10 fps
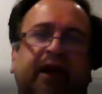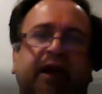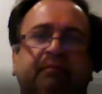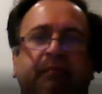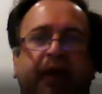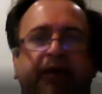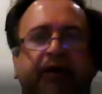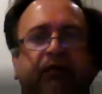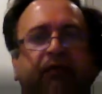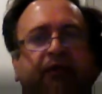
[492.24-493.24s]
and
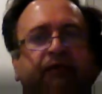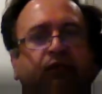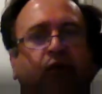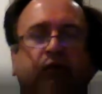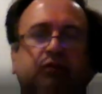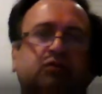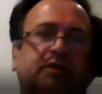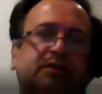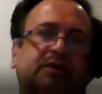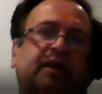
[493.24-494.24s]
magnetic flux is also
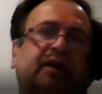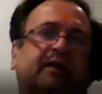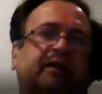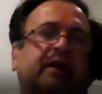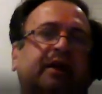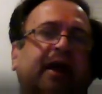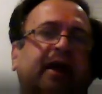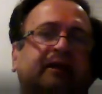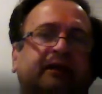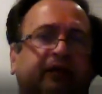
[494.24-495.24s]
a scalar.
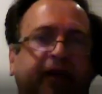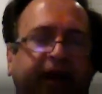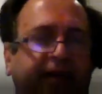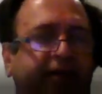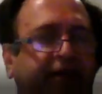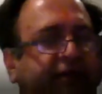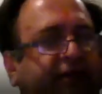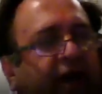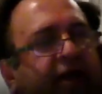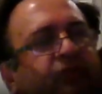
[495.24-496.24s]
And the rate, the
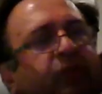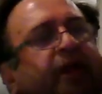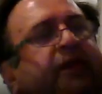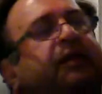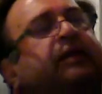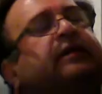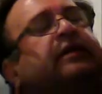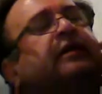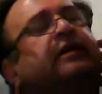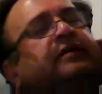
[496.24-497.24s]
time varying
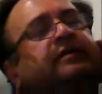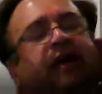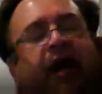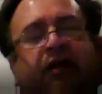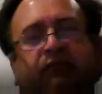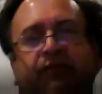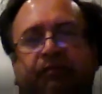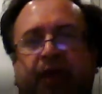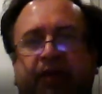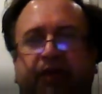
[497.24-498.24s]
side of the
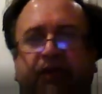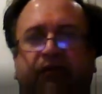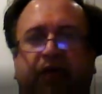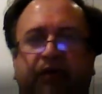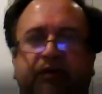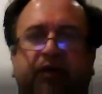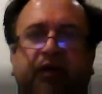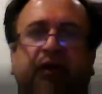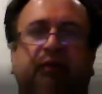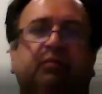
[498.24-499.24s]
magnetic flux
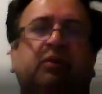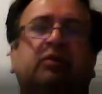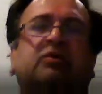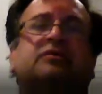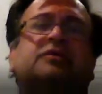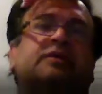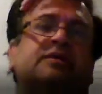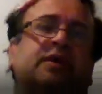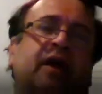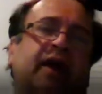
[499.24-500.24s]

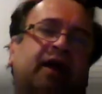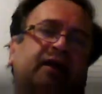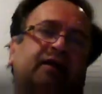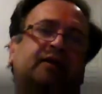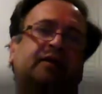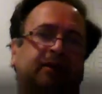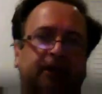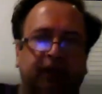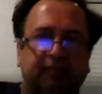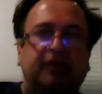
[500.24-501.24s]
produces an
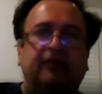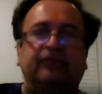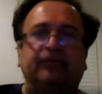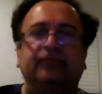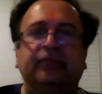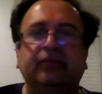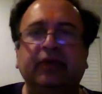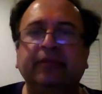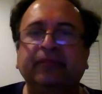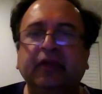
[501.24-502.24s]
EMF.
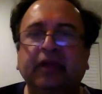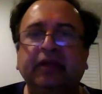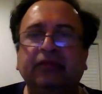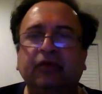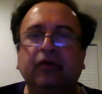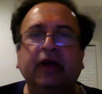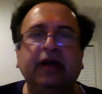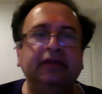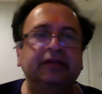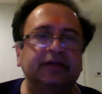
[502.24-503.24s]
Okay, therefore,
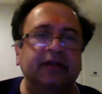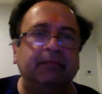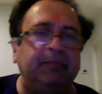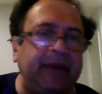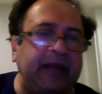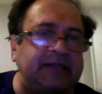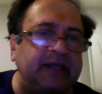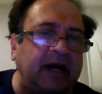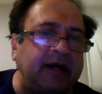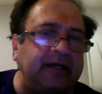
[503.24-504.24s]
this is the
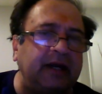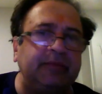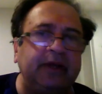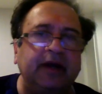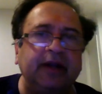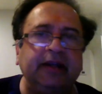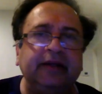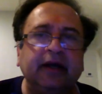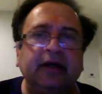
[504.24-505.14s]
basic idea behind